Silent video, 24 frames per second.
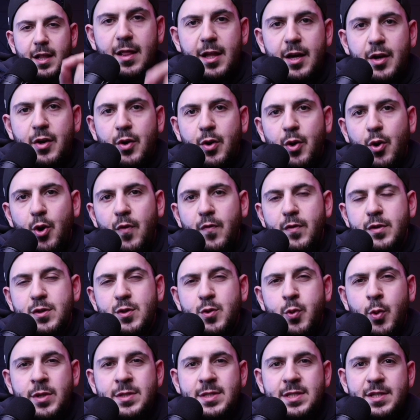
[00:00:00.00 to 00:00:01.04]
A little over
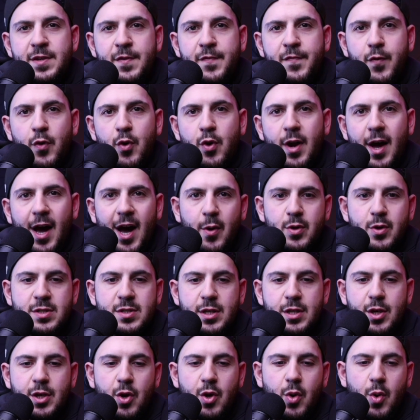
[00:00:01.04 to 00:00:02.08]
24 hours
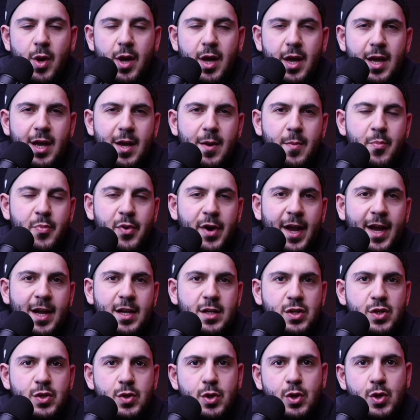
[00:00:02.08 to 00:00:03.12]
ago, a
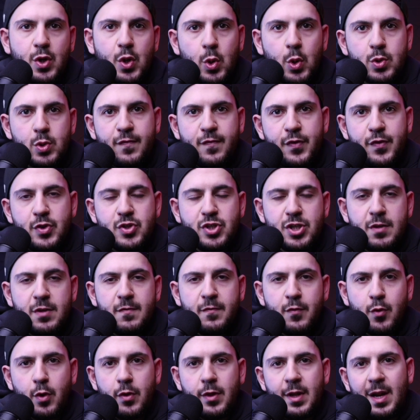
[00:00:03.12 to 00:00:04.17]
brand new Cold Fusion
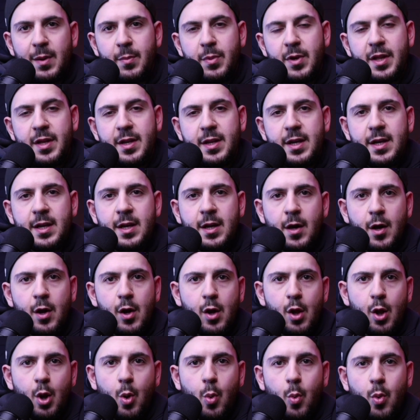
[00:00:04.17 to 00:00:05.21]
vulnerability
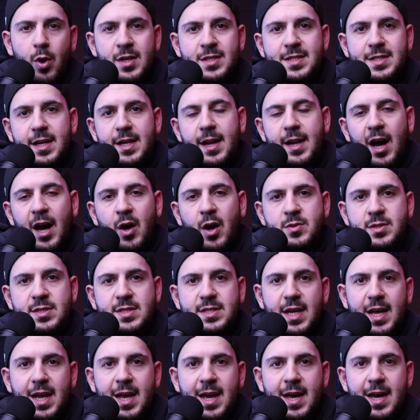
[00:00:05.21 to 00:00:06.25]
was
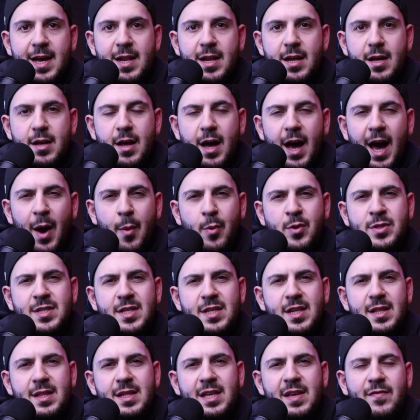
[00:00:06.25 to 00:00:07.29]
announced, and I was
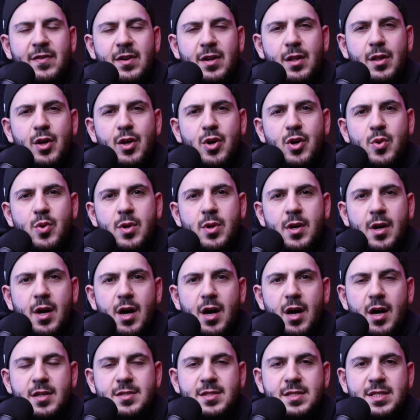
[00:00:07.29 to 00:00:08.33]
going to leave it alone
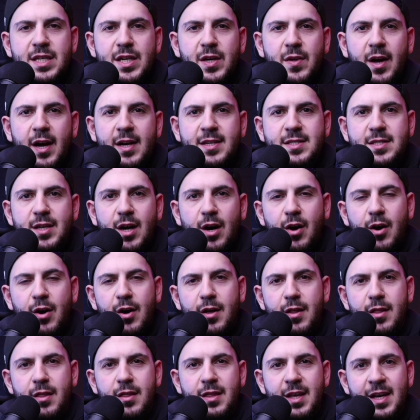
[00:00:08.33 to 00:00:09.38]
until I saw
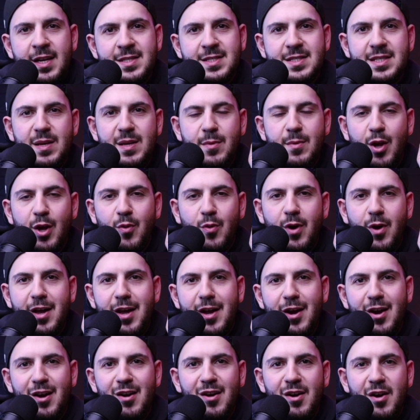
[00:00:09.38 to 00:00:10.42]
this email right
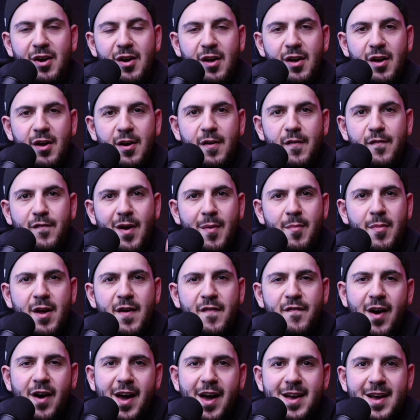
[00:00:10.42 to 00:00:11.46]
here from
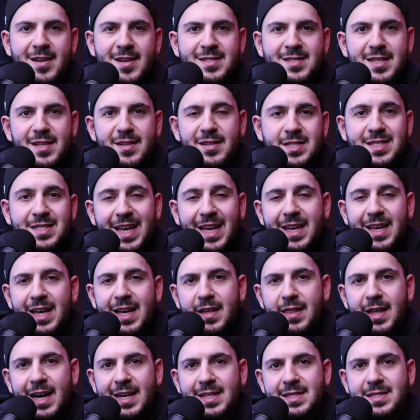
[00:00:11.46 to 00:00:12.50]
FIS
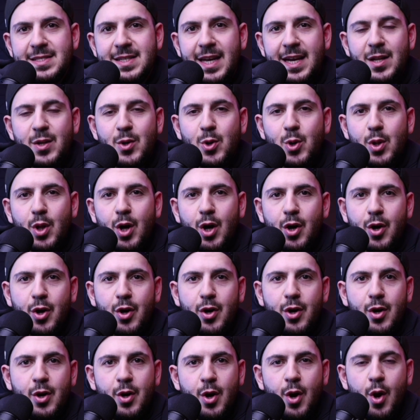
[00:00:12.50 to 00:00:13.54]
saying that they no
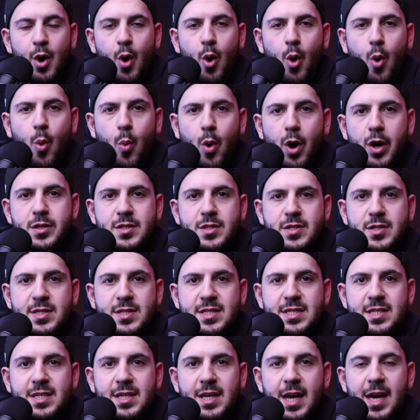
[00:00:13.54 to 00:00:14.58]
longer want to
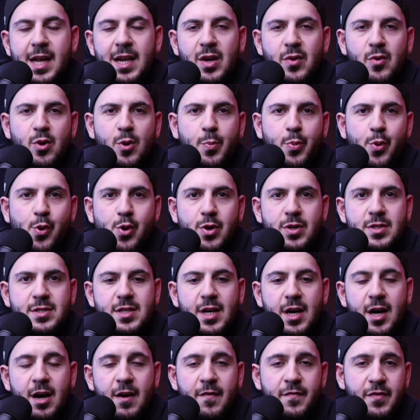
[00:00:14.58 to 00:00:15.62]
see any reports
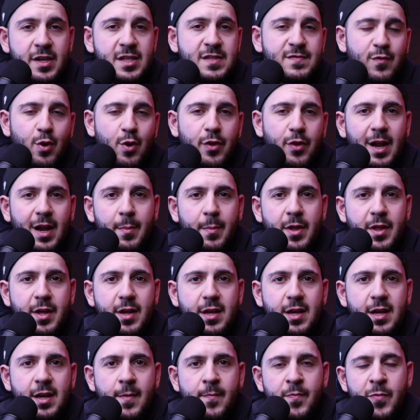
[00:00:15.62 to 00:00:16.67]
of this
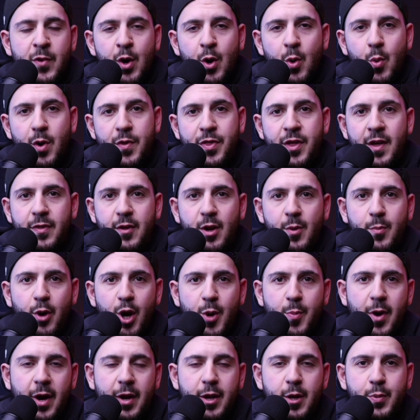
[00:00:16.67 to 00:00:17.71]
vulnerability within their
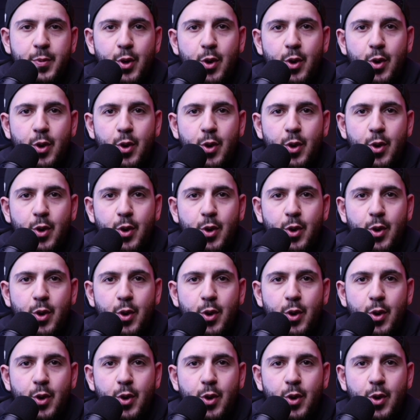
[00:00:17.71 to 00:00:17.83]
bug bounty